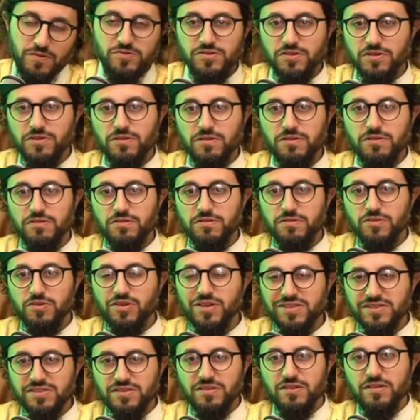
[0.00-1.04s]
Those are good.
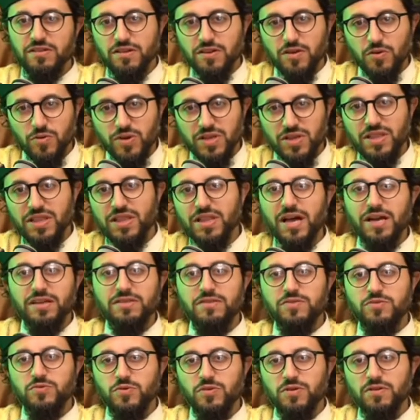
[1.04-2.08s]
You get to go in,
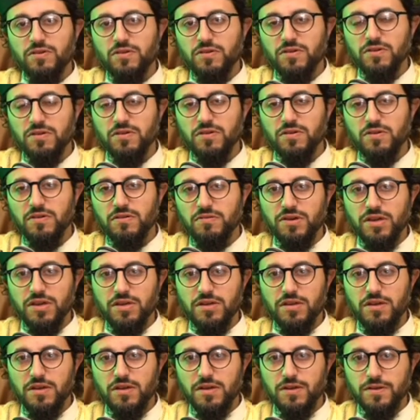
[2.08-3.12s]
lock the door,
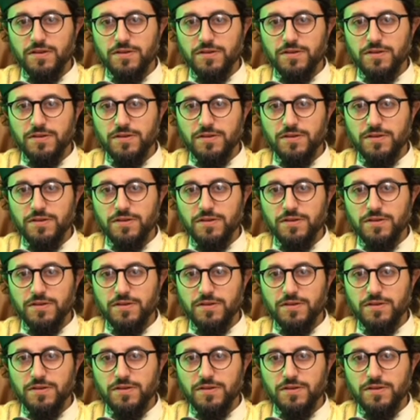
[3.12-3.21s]
right?